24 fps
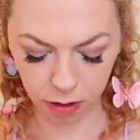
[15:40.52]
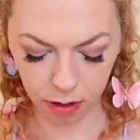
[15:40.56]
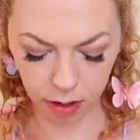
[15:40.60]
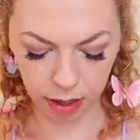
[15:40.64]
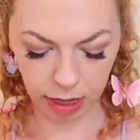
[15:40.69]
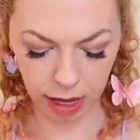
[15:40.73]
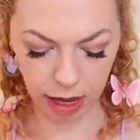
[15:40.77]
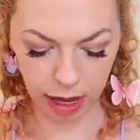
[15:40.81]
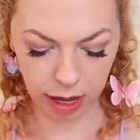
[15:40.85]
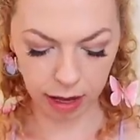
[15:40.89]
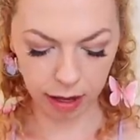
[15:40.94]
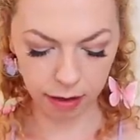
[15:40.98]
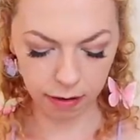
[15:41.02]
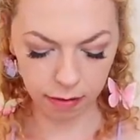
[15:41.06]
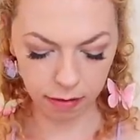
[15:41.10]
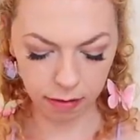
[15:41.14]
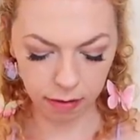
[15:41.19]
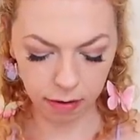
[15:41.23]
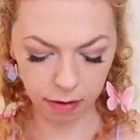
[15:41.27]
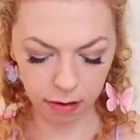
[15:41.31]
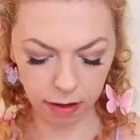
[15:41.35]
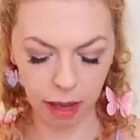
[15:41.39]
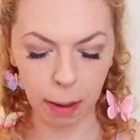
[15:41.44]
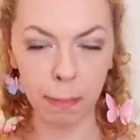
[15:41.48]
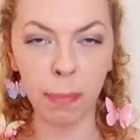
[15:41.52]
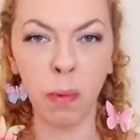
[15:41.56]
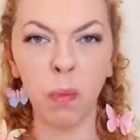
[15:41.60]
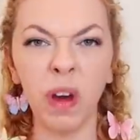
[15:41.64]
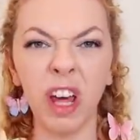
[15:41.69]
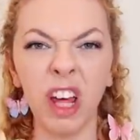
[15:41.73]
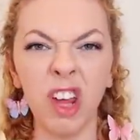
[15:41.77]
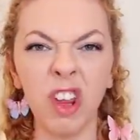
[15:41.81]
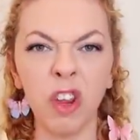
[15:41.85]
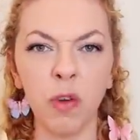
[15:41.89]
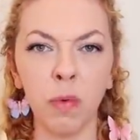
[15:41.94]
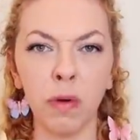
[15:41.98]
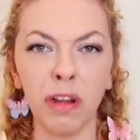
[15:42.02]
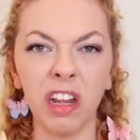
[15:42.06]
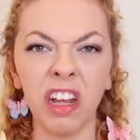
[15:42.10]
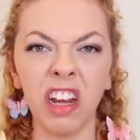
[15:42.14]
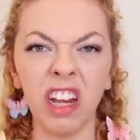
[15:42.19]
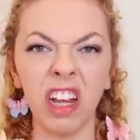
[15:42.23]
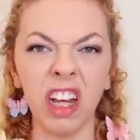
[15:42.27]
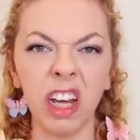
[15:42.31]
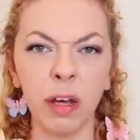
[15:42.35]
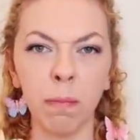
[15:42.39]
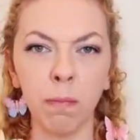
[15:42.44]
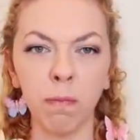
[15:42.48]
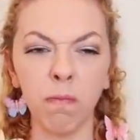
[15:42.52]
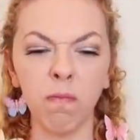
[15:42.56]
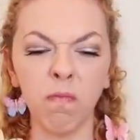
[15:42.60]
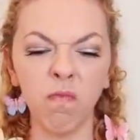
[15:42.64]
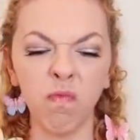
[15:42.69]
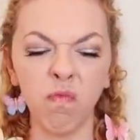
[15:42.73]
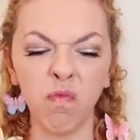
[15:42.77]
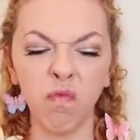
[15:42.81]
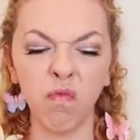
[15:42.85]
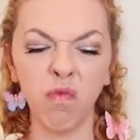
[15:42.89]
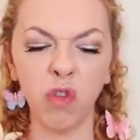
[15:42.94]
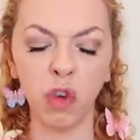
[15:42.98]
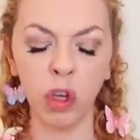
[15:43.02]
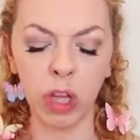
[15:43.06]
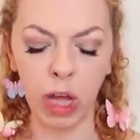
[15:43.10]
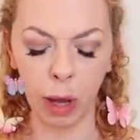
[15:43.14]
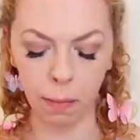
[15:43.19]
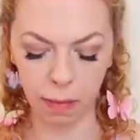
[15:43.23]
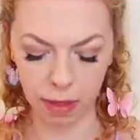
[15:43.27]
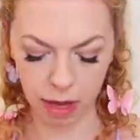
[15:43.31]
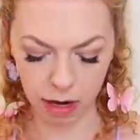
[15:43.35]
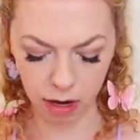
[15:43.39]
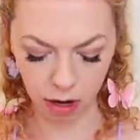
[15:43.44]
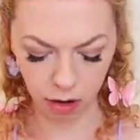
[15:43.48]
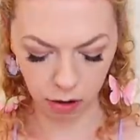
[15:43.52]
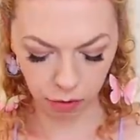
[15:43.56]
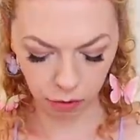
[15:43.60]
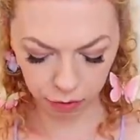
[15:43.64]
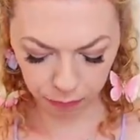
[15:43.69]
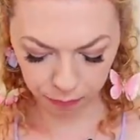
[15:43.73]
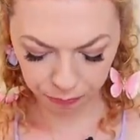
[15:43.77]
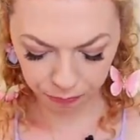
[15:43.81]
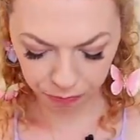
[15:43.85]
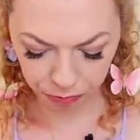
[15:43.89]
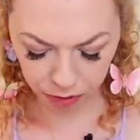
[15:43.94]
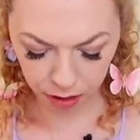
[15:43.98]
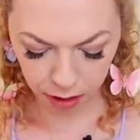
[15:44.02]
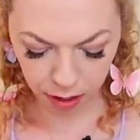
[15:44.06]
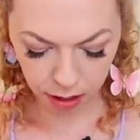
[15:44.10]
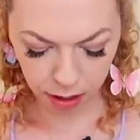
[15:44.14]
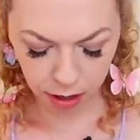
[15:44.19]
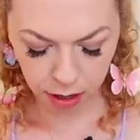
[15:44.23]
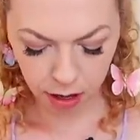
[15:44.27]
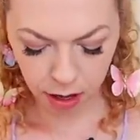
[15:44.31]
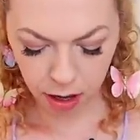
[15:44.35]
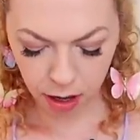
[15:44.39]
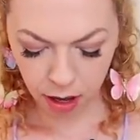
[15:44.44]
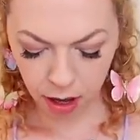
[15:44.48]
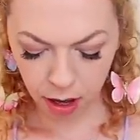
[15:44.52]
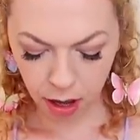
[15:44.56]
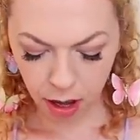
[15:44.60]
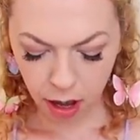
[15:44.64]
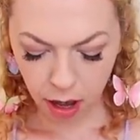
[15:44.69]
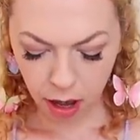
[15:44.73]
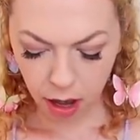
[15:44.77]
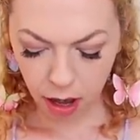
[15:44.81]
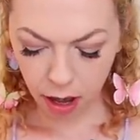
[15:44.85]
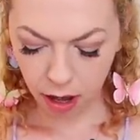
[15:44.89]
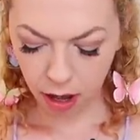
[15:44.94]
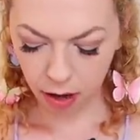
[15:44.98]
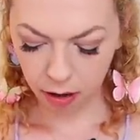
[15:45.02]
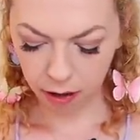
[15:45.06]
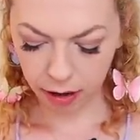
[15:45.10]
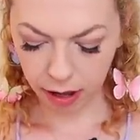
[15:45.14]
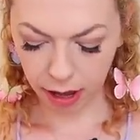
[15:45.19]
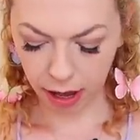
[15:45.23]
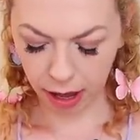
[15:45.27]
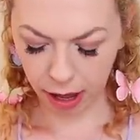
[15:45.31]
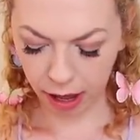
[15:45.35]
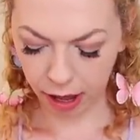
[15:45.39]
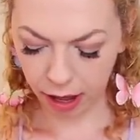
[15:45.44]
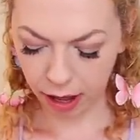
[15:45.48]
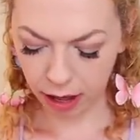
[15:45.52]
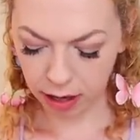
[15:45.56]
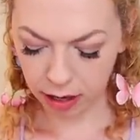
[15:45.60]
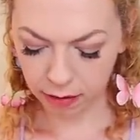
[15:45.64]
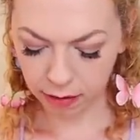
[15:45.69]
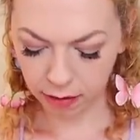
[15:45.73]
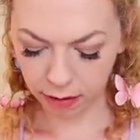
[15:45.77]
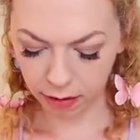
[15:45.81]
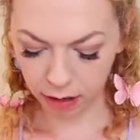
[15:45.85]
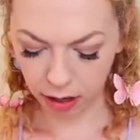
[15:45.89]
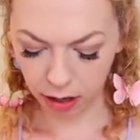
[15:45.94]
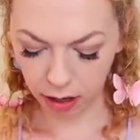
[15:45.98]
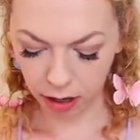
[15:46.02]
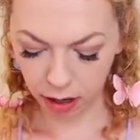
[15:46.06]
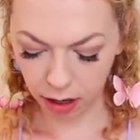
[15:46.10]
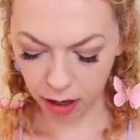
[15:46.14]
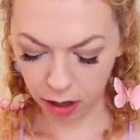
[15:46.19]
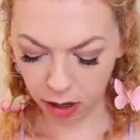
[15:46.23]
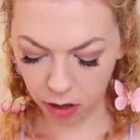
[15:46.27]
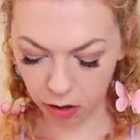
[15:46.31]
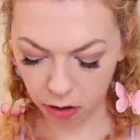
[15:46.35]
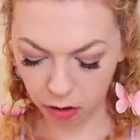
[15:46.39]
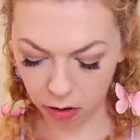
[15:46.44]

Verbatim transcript: Yeah, like the Bewitched, where they're like, do that with their nose. Okay, let's see.